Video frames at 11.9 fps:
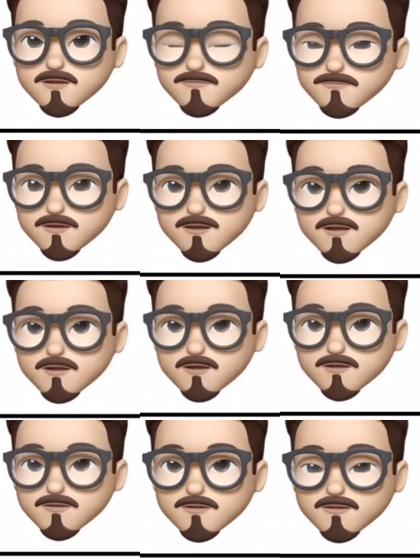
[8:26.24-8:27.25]
Working
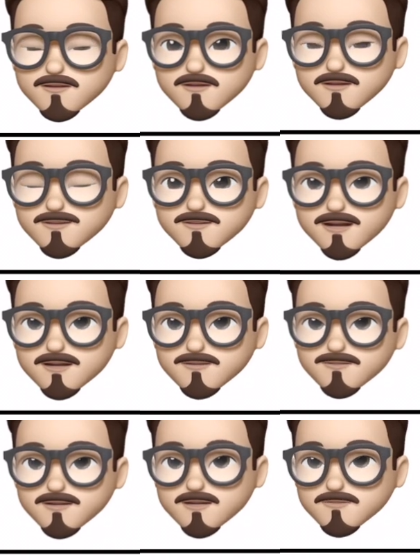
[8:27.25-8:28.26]
on his other
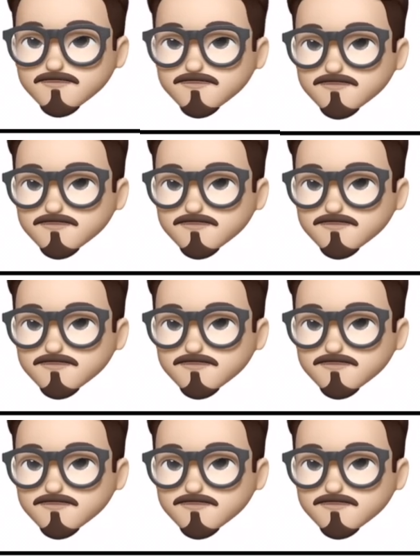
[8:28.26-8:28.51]
sleeve,